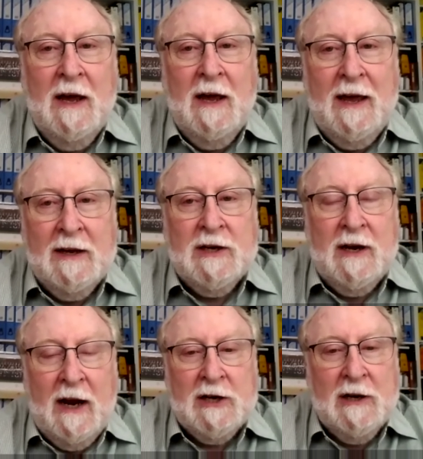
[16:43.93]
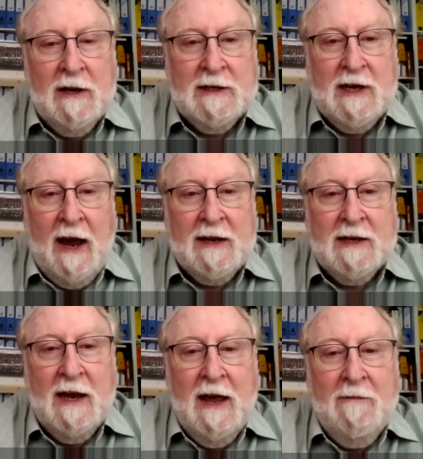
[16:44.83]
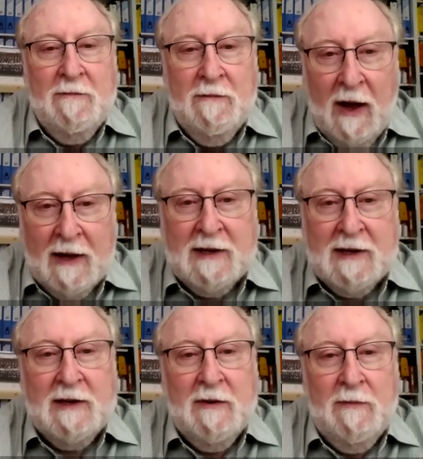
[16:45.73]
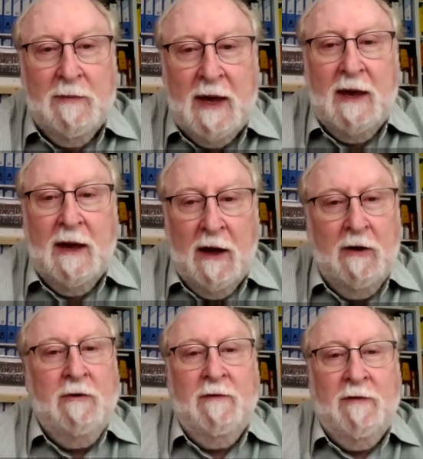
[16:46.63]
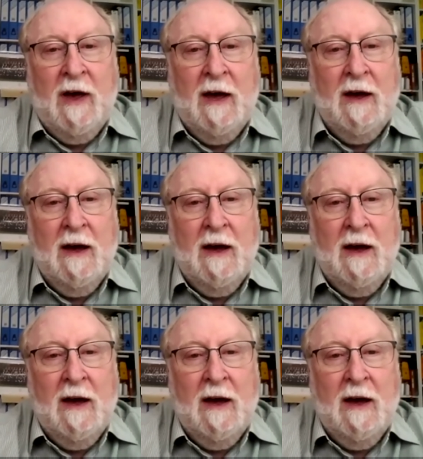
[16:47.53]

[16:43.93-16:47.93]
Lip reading: international tax must be over.